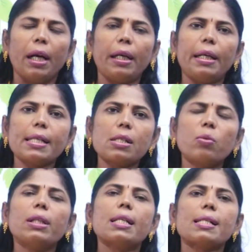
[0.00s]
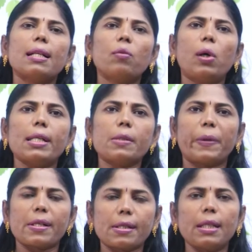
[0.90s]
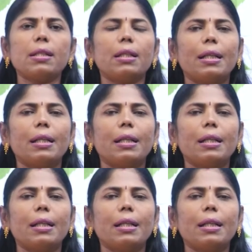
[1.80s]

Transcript: and next one the cell wall is present.